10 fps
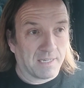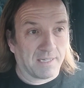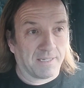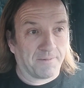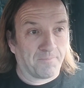
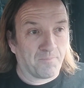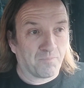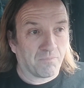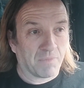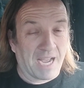
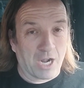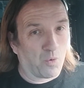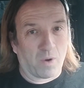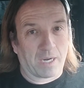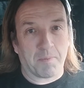I
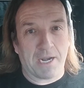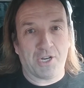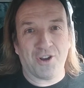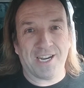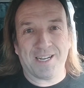don't recommend
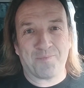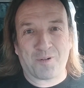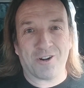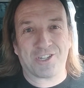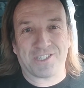doing it
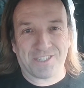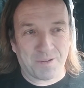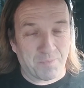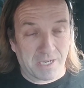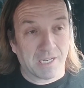personally,
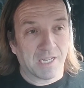but